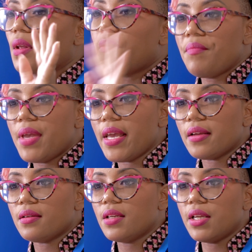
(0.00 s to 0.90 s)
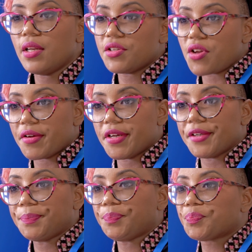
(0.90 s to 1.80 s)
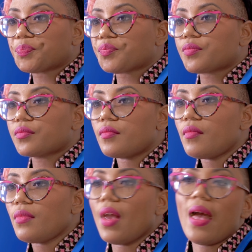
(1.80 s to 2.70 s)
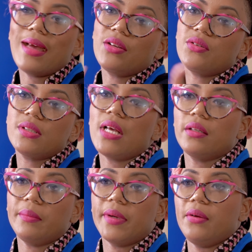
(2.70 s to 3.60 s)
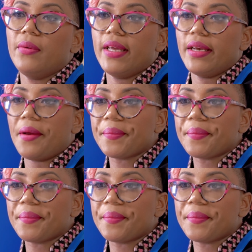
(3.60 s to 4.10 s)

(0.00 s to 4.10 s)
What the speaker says: Make the lasagna and don't tell nobody what in it.